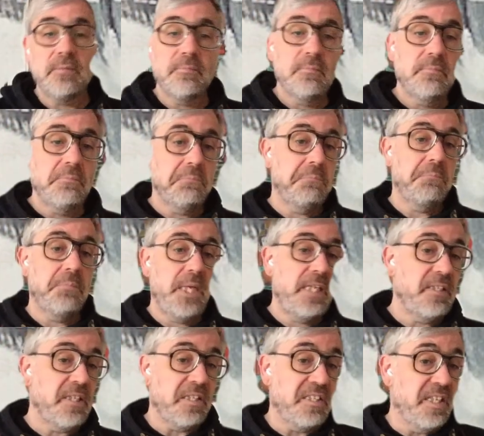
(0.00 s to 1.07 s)
It
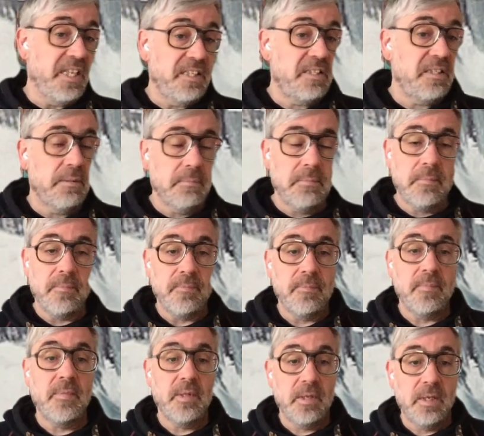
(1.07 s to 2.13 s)
says, go out of the
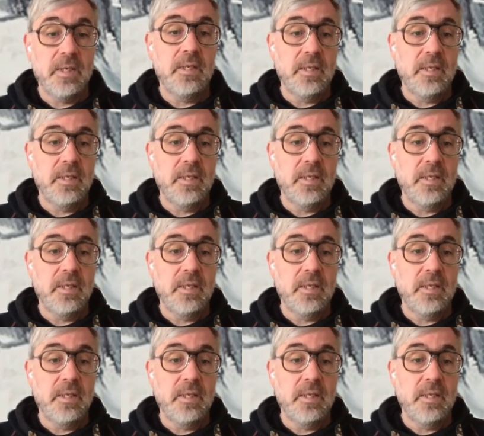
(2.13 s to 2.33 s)
train.